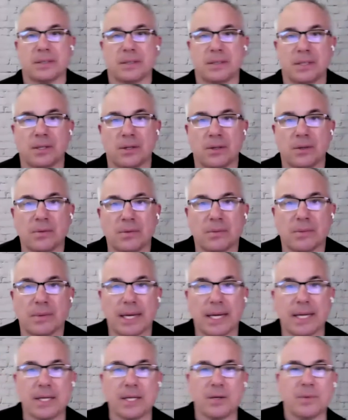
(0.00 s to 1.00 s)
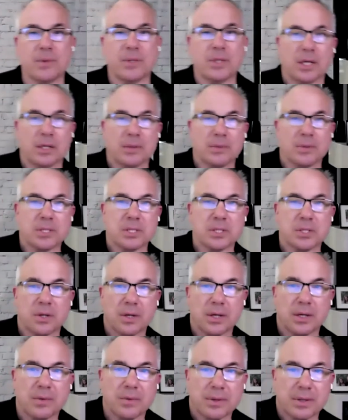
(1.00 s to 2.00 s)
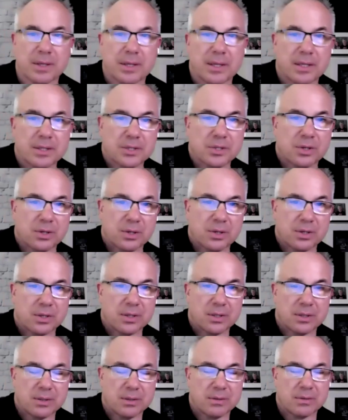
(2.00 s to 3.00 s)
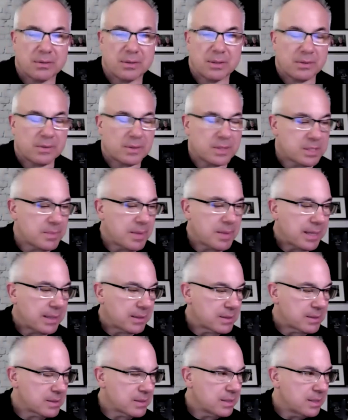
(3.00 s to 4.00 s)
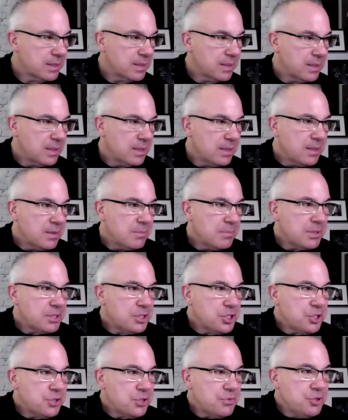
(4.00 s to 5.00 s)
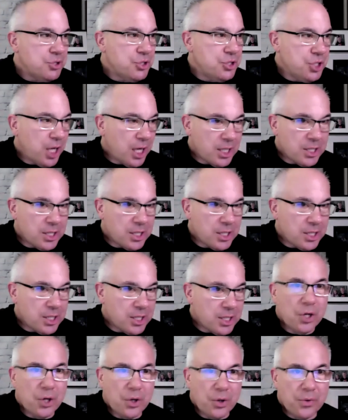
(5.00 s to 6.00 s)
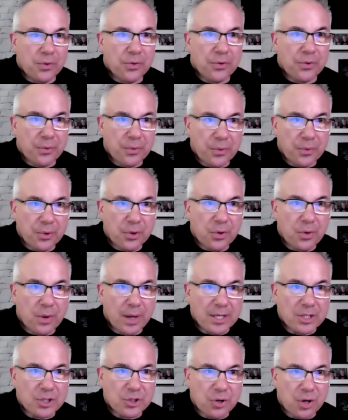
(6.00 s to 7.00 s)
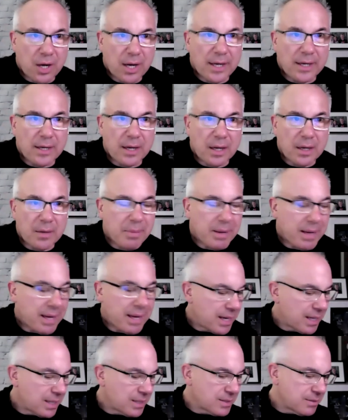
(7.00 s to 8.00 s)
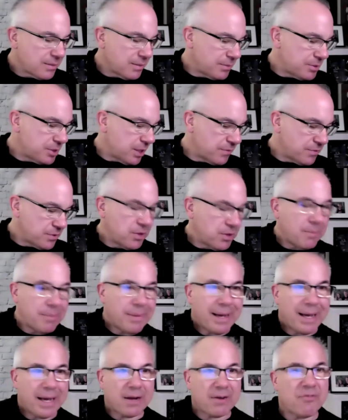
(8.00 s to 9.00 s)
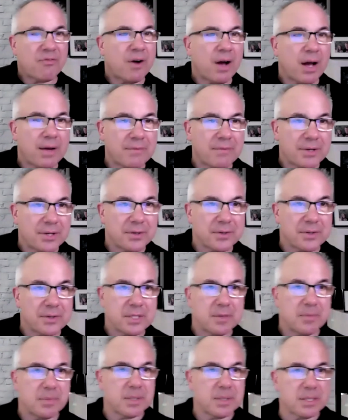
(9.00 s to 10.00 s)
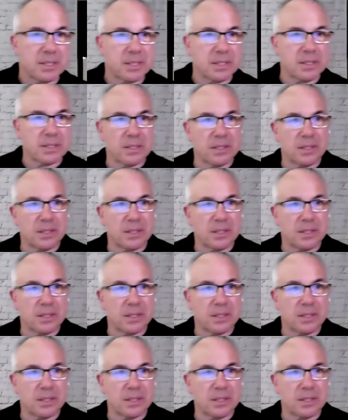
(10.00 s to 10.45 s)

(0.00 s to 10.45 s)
You know, and you know, we talked about starting with a hedgehog and you know, and a SMAC list, but you just go through and try and unpack. And sometimes you have to go back five years in the business.